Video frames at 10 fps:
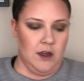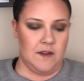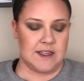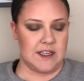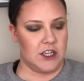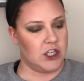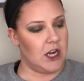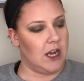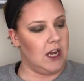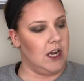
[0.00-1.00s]
This is in the
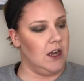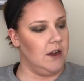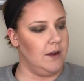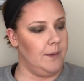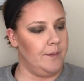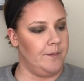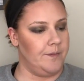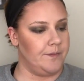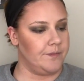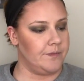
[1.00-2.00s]
shade
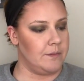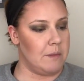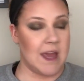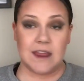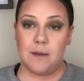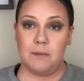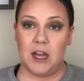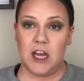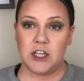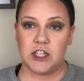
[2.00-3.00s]
Make Them
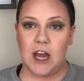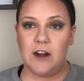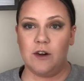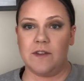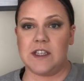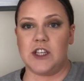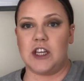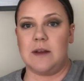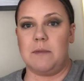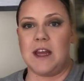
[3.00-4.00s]
Blush. I don't know if it's in the
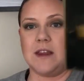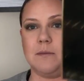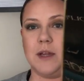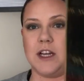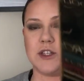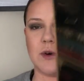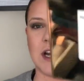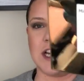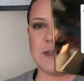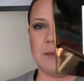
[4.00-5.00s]
shade Make Them Blush or
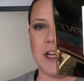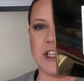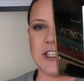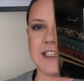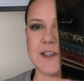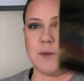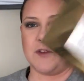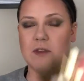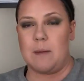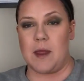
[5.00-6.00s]
Hush Blush. It says
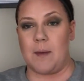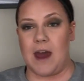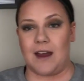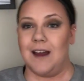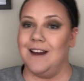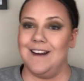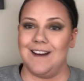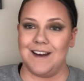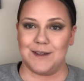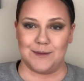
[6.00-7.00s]
both of them on the back.
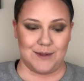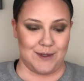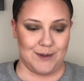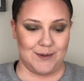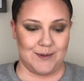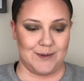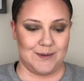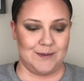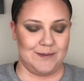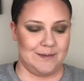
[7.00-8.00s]
I don't know.
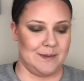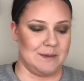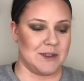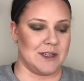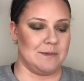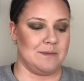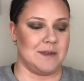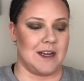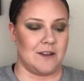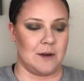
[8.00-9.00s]
I'm just gonna
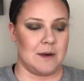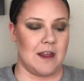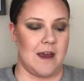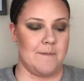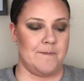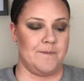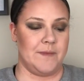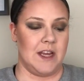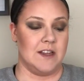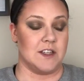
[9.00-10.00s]
take a little bit of that.
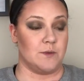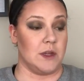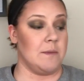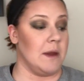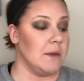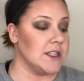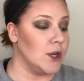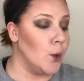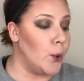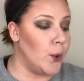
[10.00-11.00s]
This is really
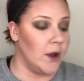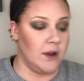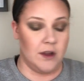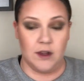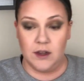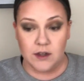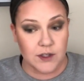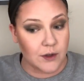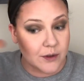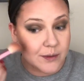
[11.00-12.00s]
pigmented,
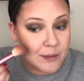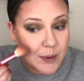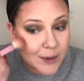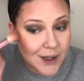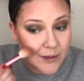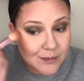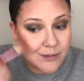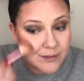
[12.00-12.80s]
so beware.